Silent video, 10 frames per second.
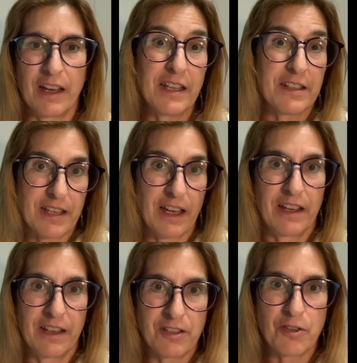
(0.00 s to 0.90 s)

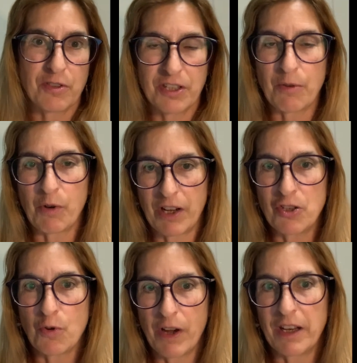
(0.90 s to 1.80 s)
induced to want to
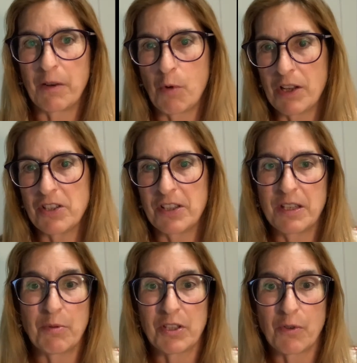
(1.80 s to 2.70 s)
join and watch and
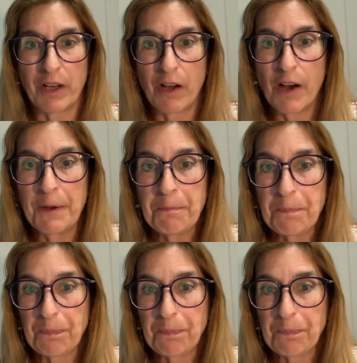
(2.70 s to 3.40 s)
see what's going on.